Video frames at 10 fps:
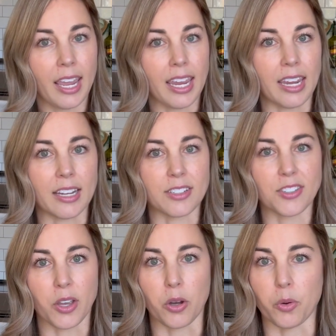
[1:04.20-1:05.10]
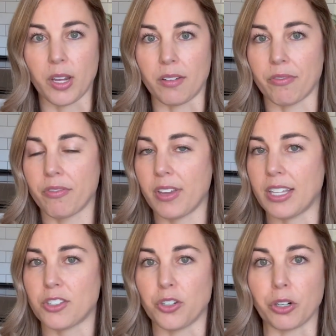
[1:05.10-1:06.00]
and so if
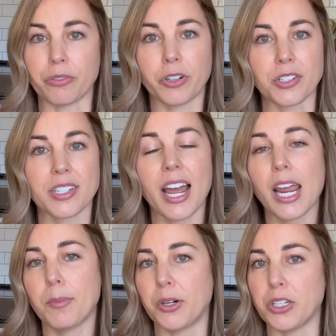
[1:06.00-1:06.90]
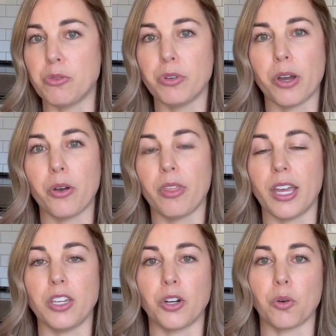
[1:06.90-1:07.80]
it's your first time or you know
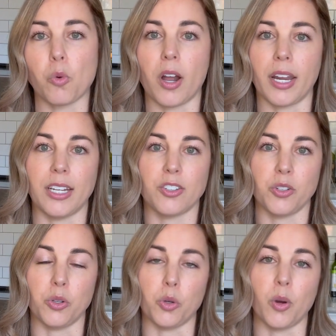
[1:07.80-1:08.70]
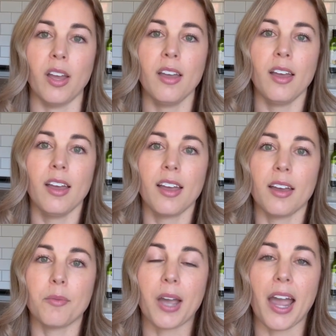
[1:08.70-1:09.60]
that you're wanting to
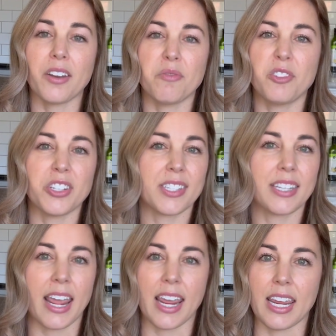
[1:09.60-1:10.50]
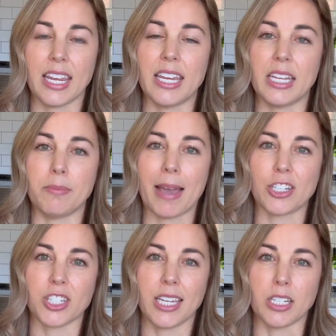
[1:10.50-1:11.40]
kind of just stay in
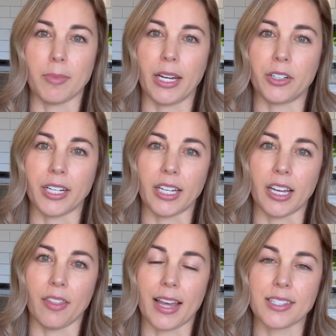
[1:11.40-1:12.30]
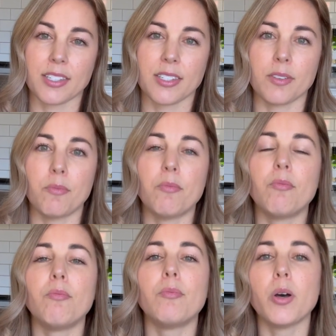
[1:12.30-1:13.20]
Magic Kingdom area, that's
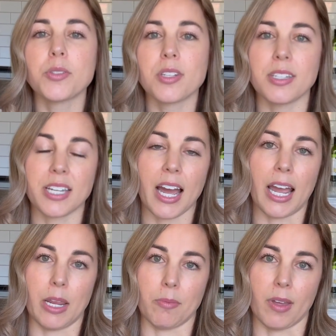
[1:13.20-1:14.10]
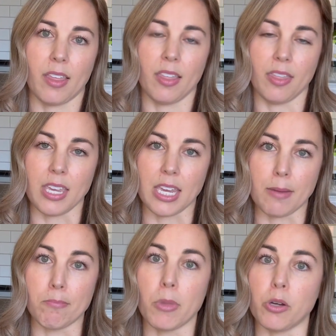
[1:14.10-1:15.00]
most of the time the
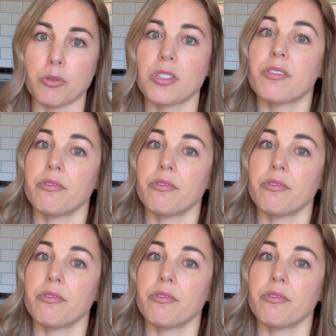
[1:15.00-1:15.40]
most